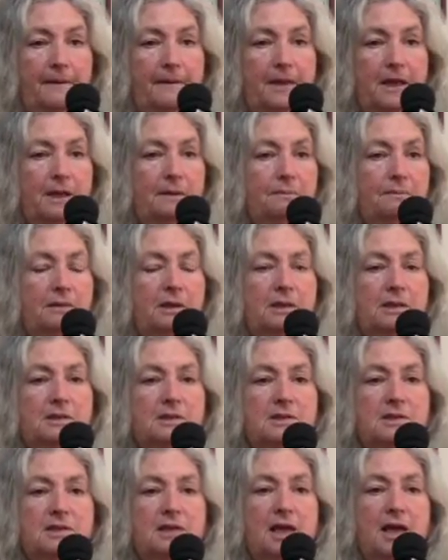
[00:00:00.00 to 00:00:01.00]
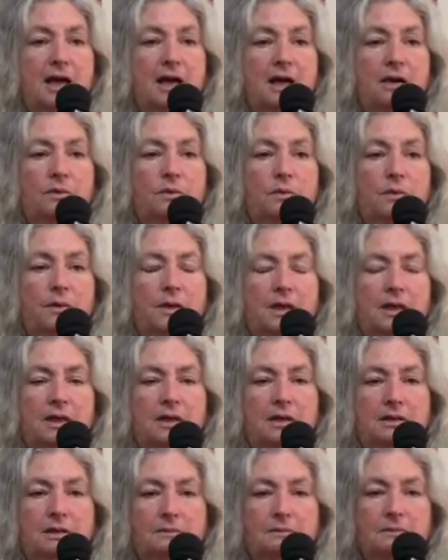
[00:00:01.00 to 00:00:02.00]
It means that
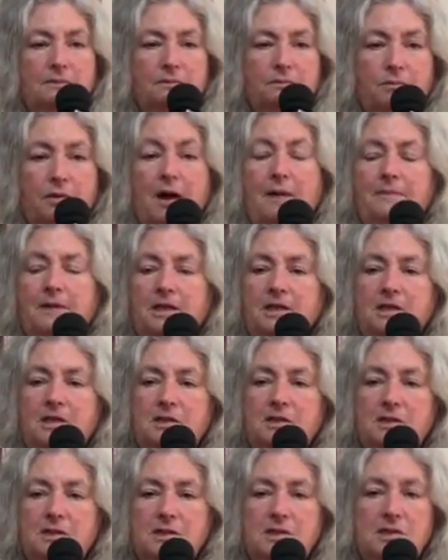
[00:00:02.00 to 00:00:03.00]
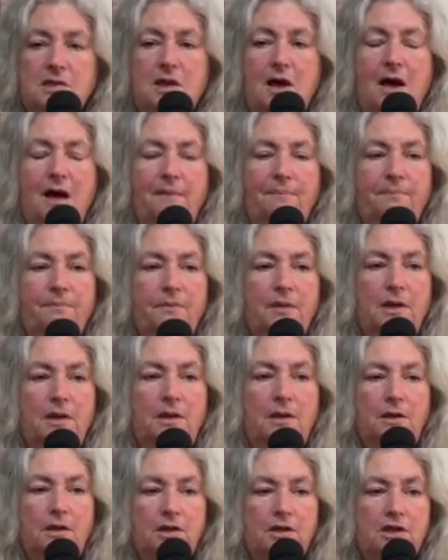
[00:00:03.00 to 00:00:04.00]
we probably need to stop
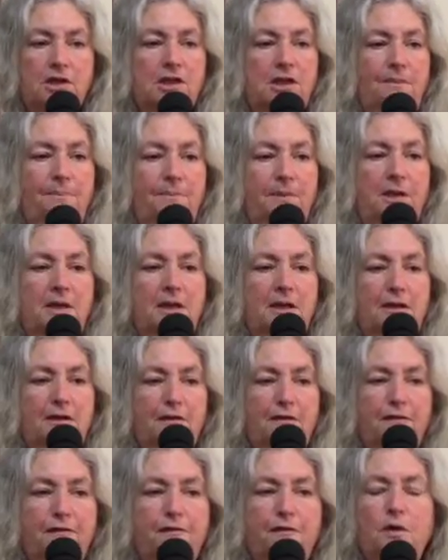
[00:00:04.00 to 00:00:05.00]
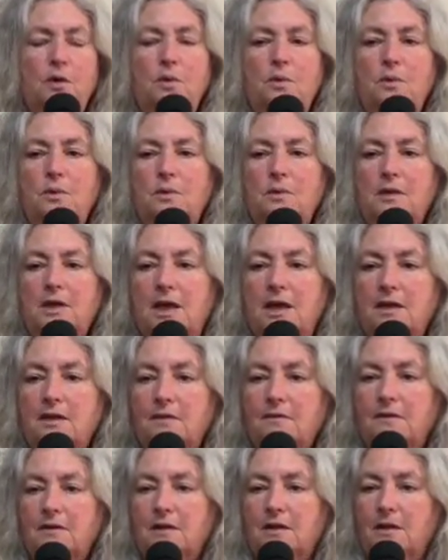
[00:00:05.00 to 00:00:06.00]
shipping food
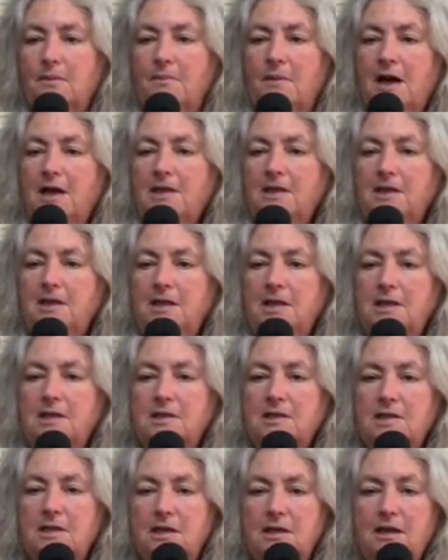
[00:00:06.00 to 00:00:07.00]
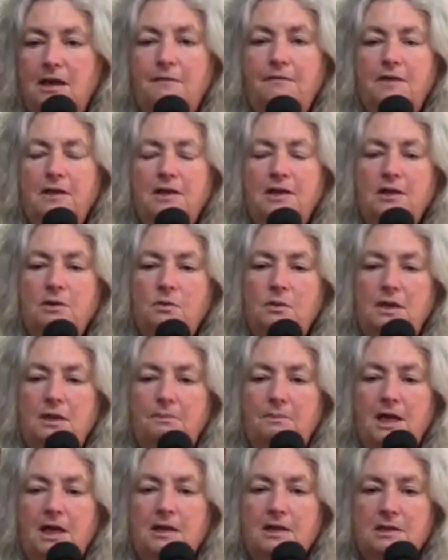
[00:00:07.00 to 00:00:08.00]
and commodities and everything
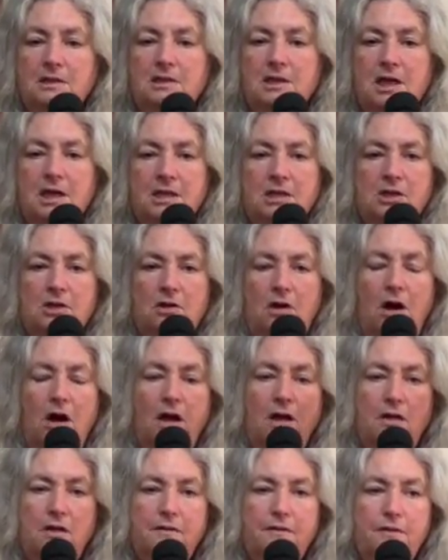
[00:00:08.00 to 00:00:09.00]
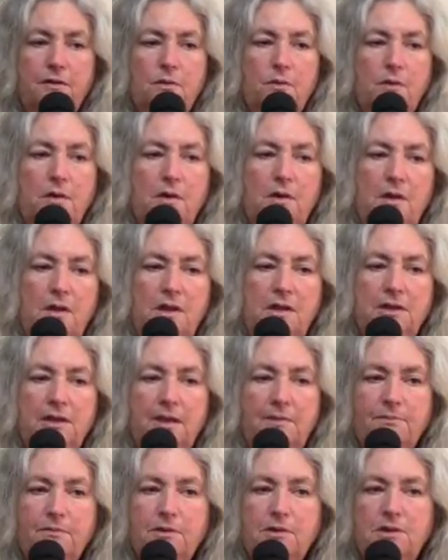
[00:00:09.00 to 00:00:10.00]
we make and touch all over the world
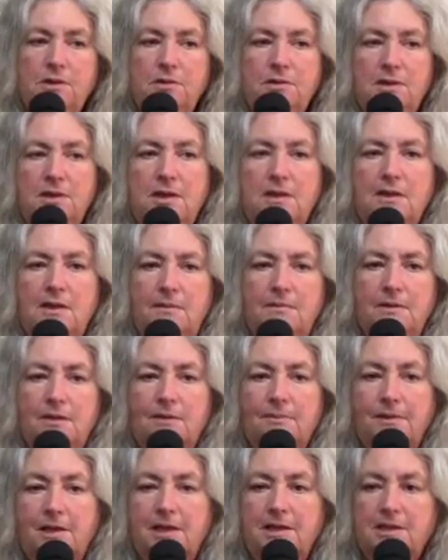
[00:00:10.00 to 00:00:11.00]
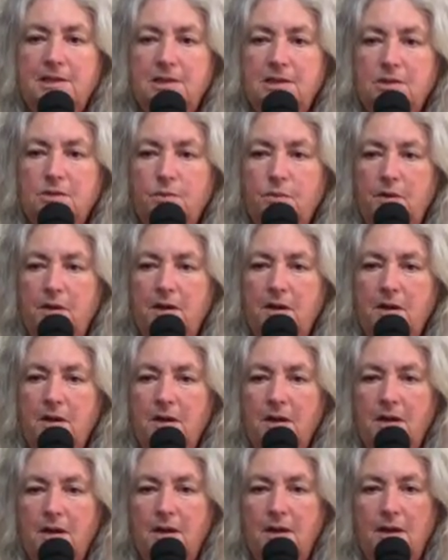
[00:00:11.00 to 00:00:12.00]
and producing them in the places
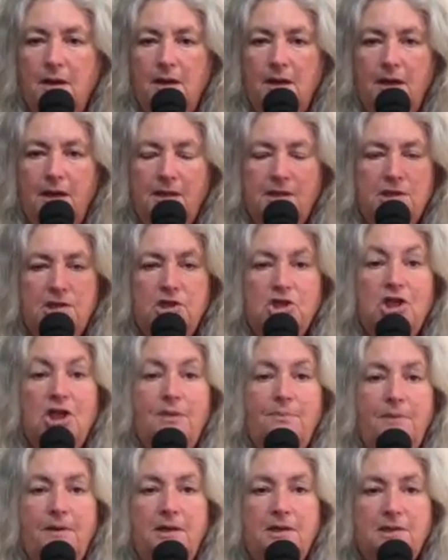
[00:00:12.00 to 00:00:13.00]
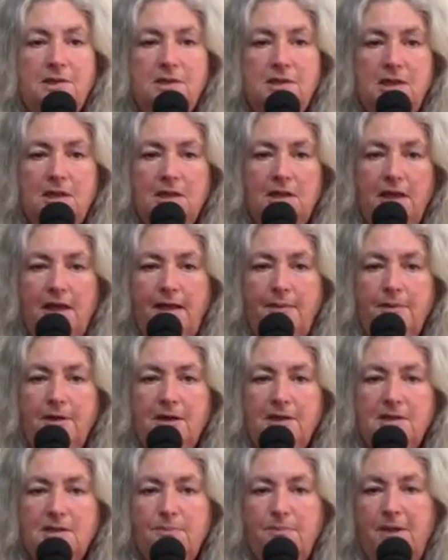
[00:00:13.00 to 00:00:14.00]
where it's cheapest and labor
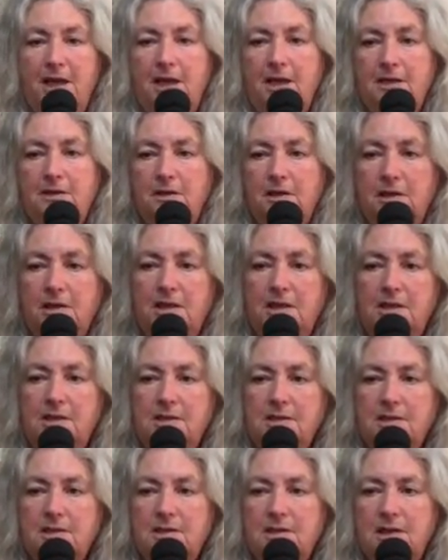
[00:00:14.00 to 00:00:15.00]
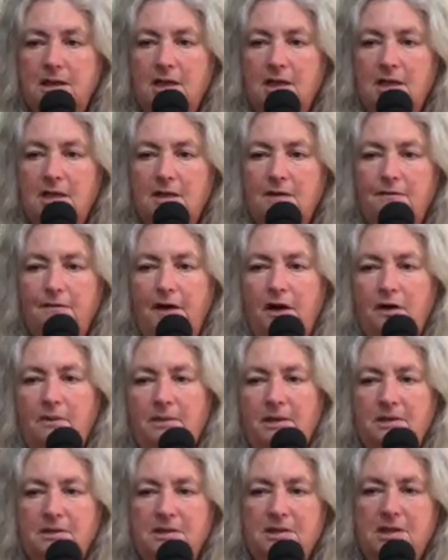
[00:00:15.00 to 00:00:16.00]
gets paid the least and
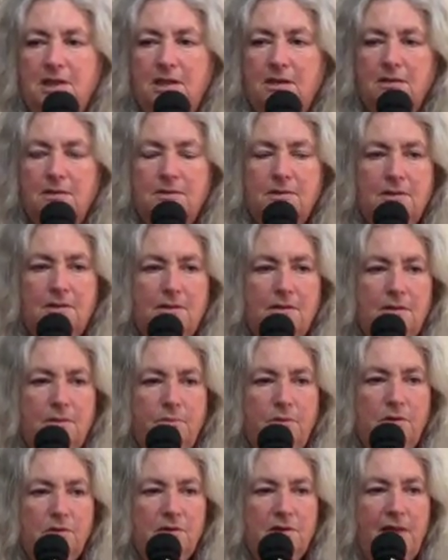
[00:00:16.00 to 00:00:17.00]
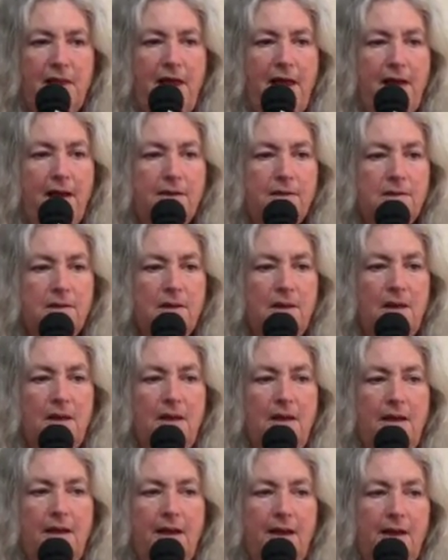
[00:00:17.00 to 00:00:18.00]
environmental standards are the most lax,
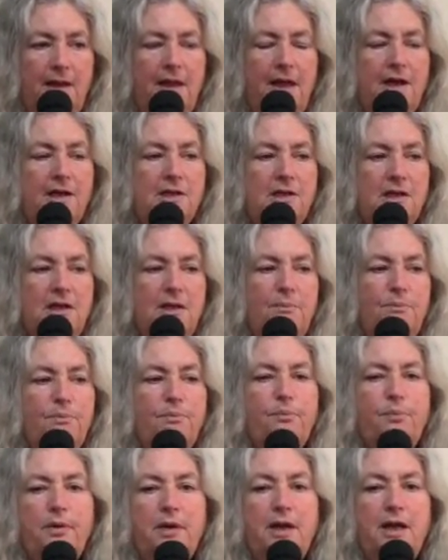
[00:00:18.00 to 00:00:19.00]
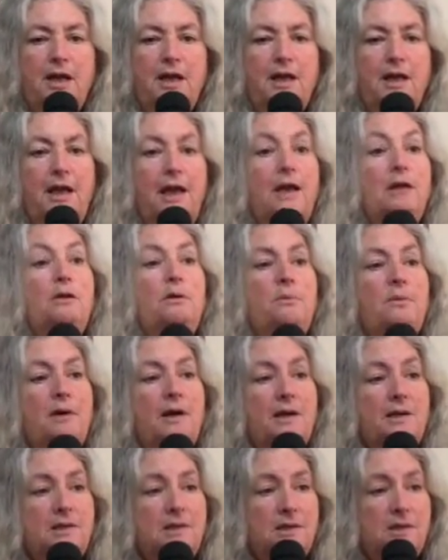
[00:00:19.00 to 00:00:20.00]
and actually bring
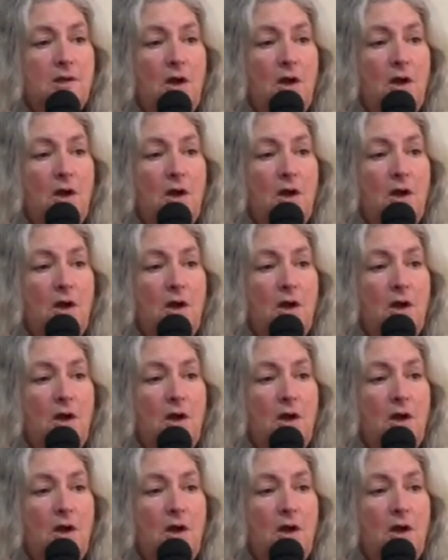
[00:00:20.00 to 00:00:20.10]
enterprises